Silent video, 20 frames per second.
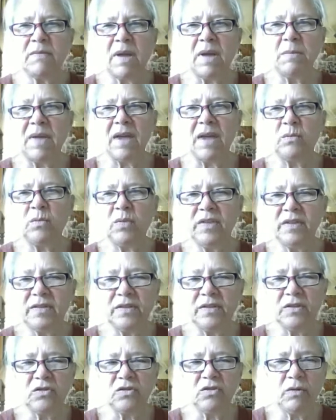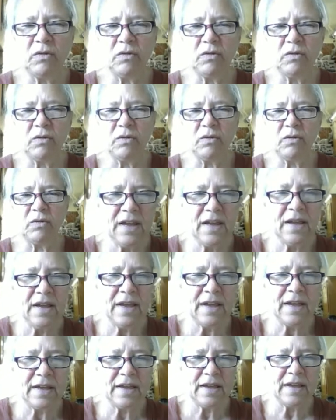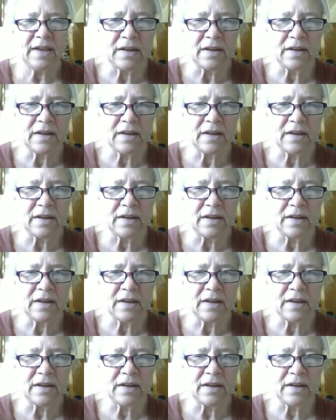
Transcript: bandwidth isn't great, and